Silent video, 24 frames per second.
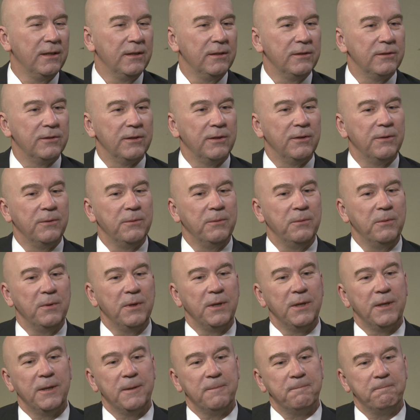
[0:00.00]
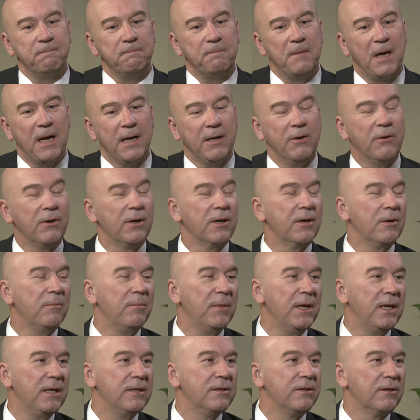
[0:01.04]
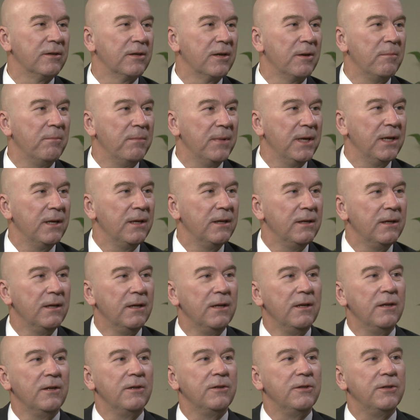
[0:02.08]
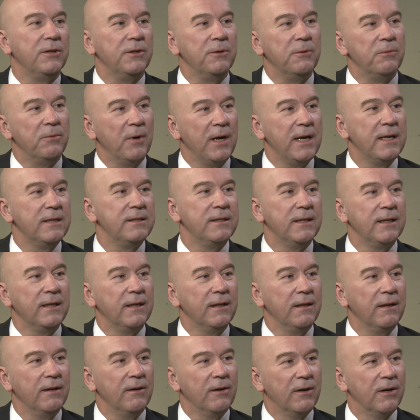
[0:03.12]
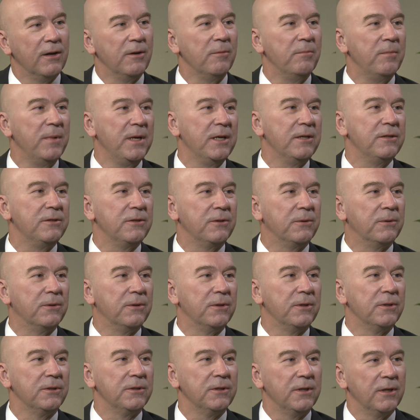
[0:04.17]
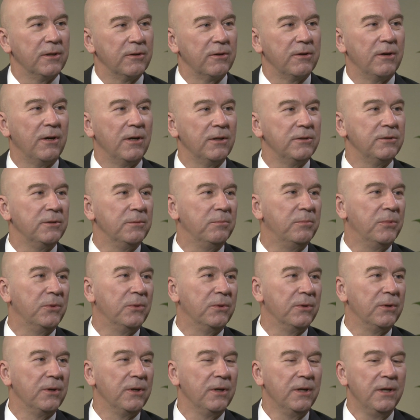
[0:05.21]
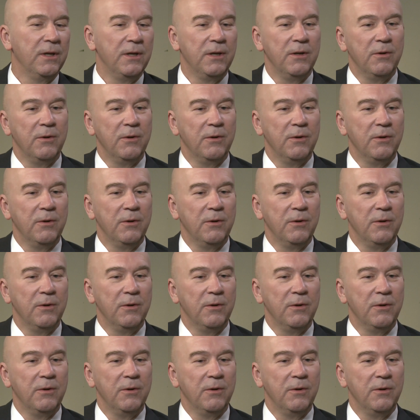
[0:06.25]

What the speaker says: So I know our committees are committed to raising heartbeat scores across the board.